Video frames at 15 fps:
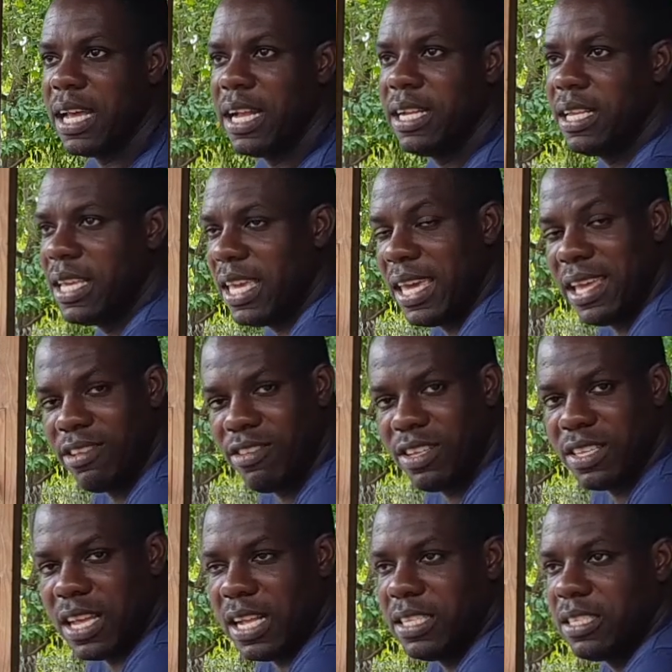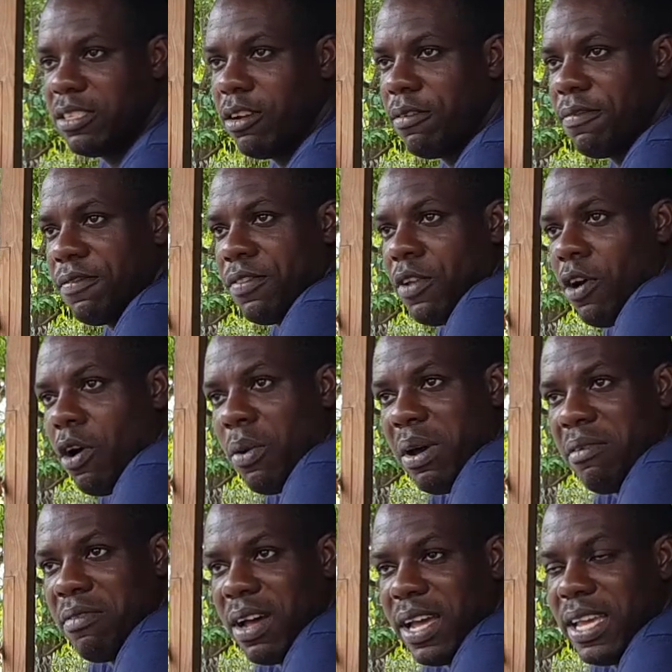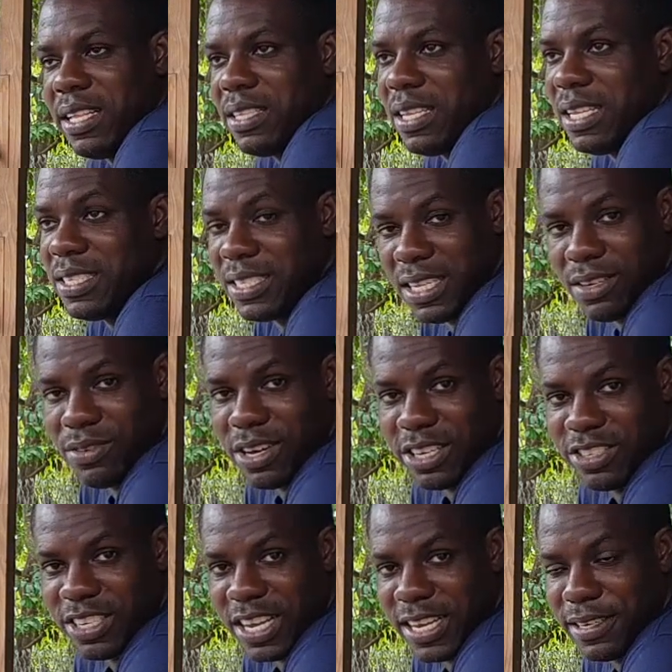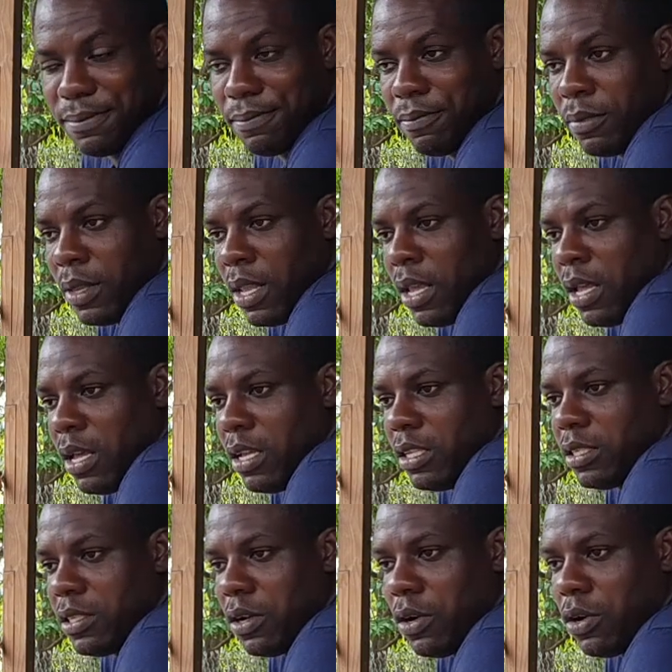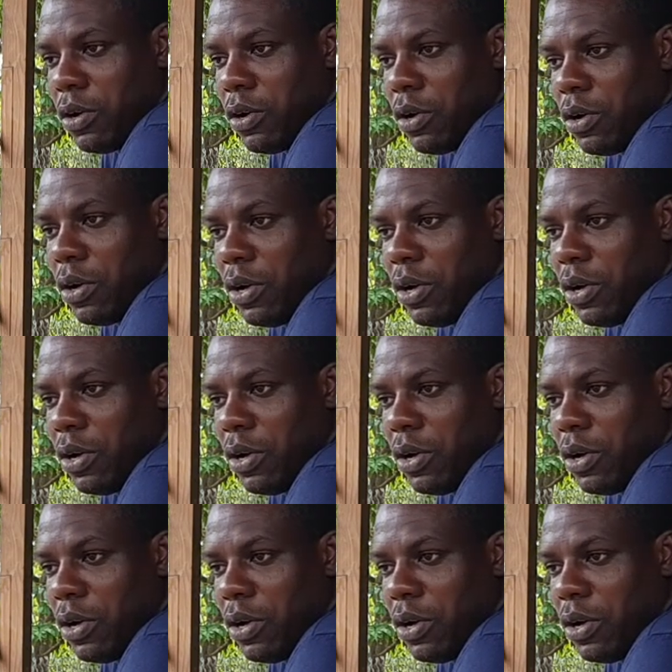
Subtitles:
and cages and stuff. However, it is in Russian, so